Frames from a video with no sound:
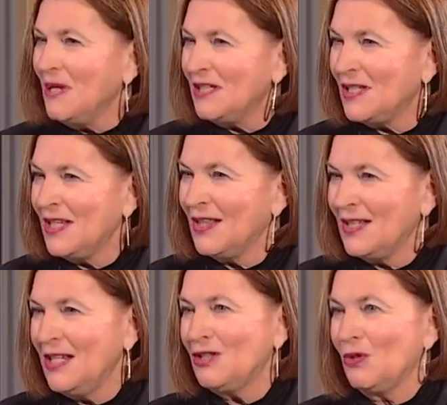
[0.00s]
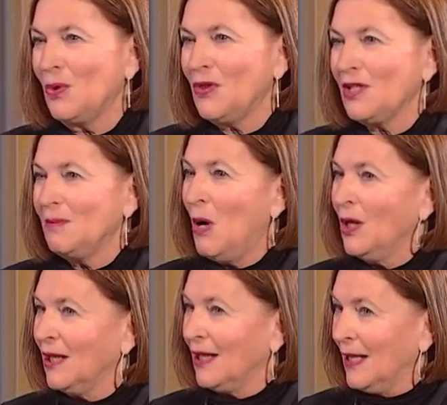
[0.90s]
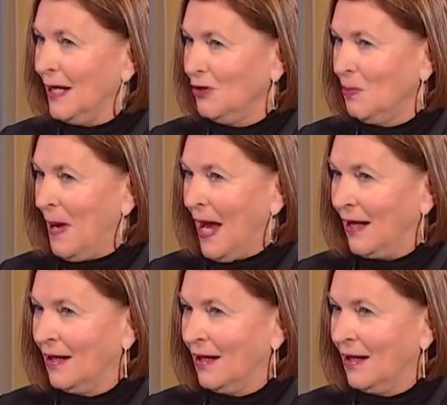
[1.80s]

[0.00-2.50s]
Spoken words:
went to see the teacher with a small little lunch bag.